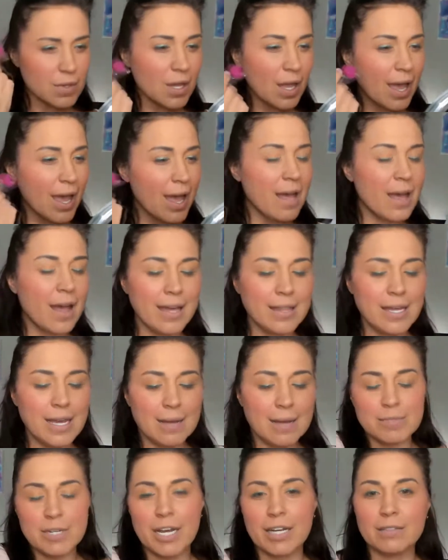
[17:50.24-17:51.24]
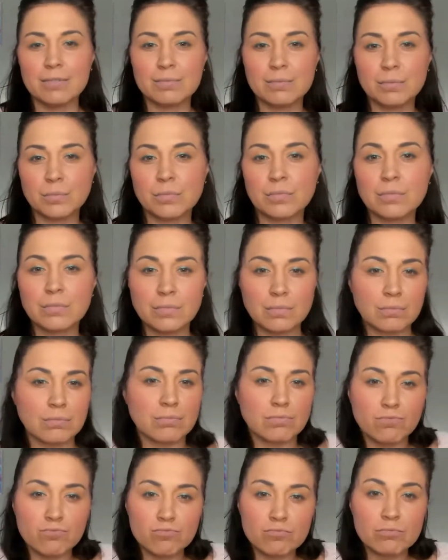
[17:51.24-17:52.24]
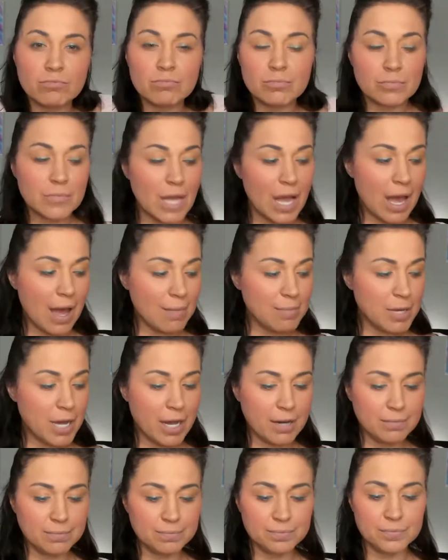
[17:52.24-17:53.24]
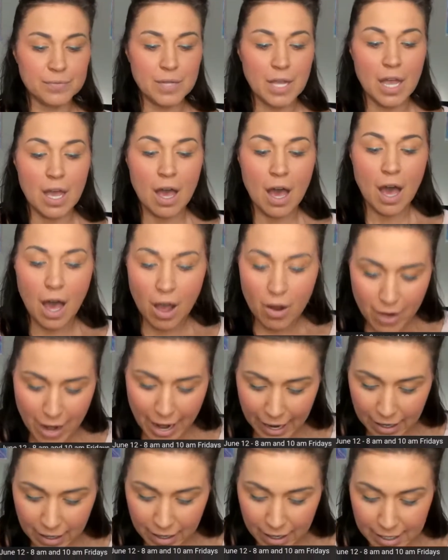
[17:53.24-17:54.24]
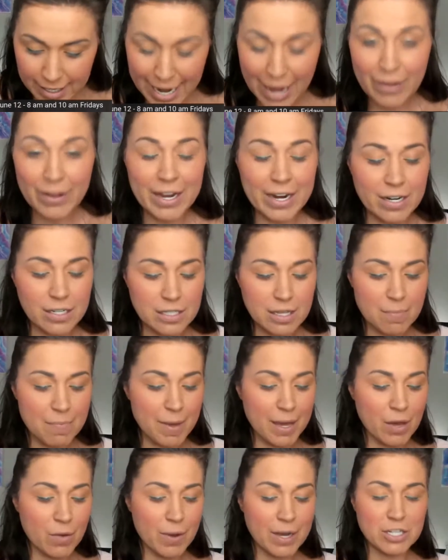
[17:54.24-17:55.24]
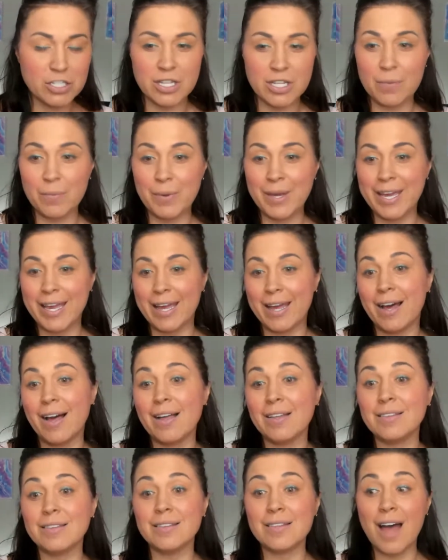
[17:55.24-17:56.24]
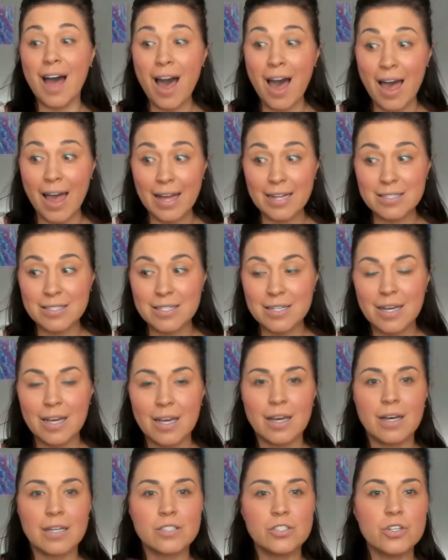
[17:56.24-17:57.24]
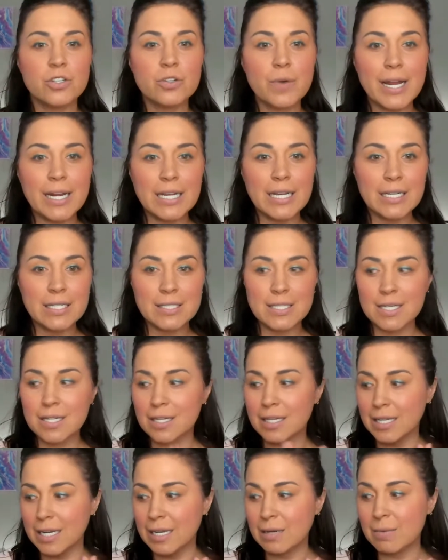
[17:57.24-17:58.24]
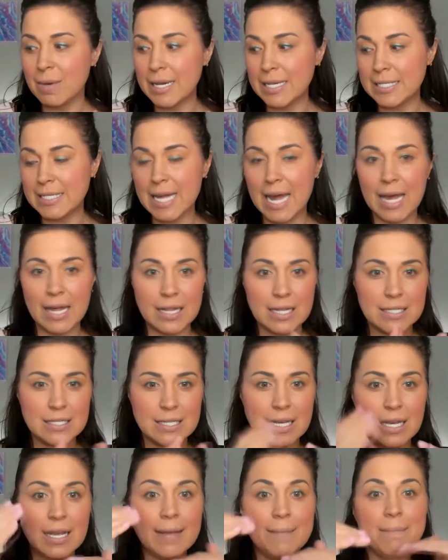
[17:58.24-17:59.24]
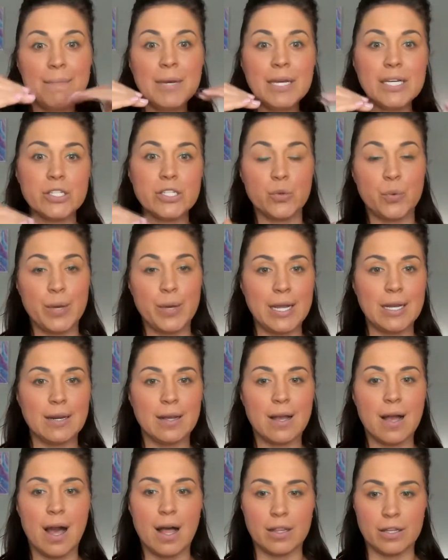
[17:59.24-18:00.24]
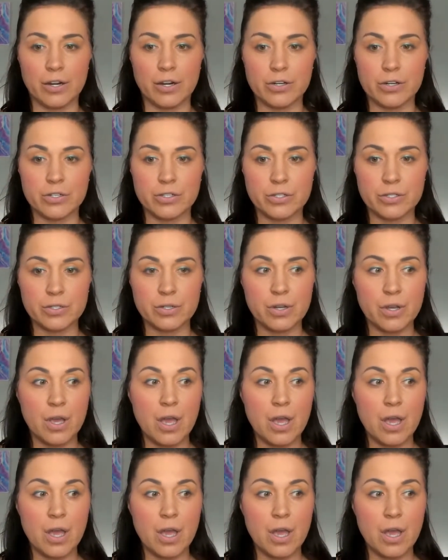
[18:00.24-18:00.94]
I think I'm done. I'm done. All right. Now, here's the big question that we get a lot. Do I need to clean my stylus in between colors?